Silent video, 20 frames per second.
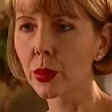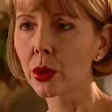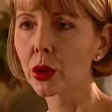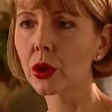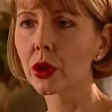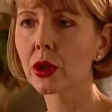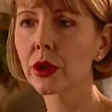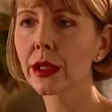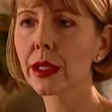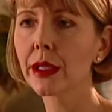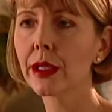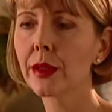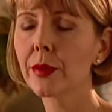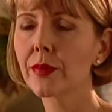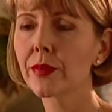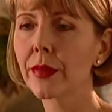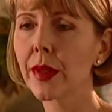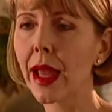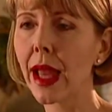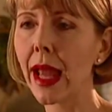blurry
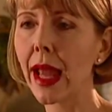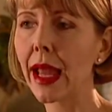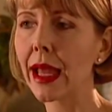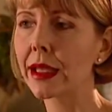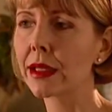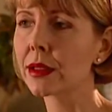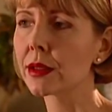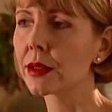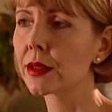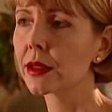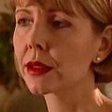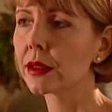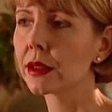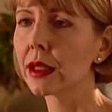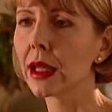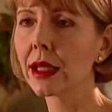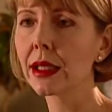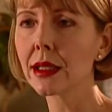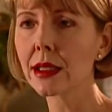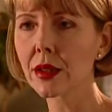and
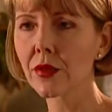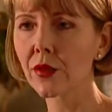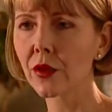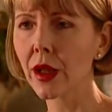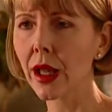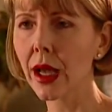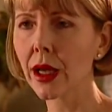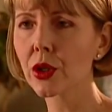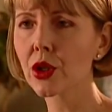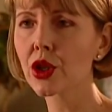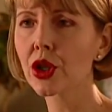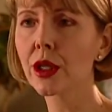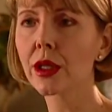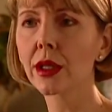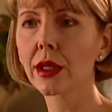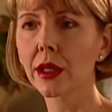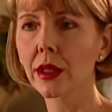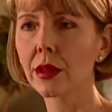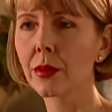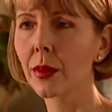lights
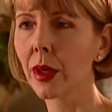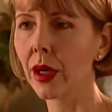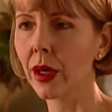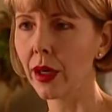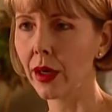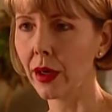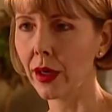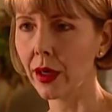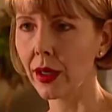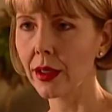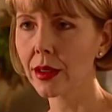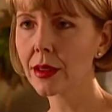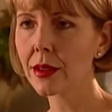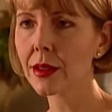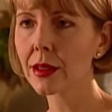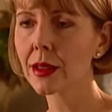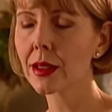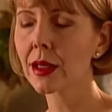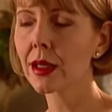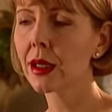flashing in my
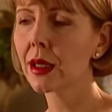eyes.